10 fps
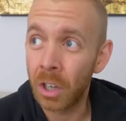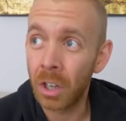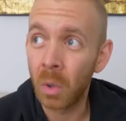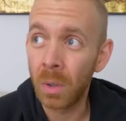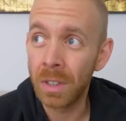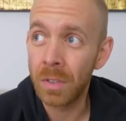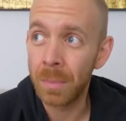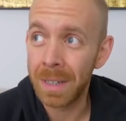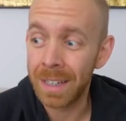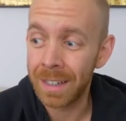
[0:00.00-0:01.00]
are going to
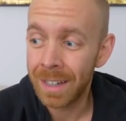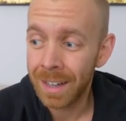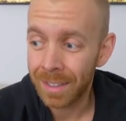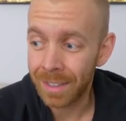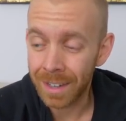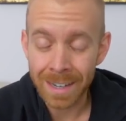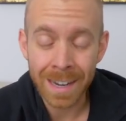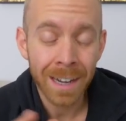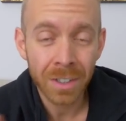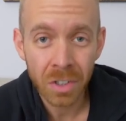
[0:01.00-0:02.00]
be the
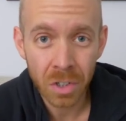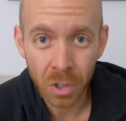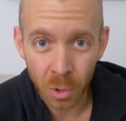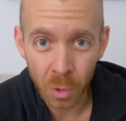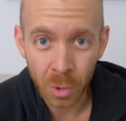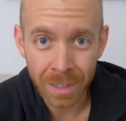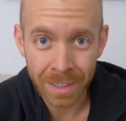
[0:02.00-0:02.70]
next two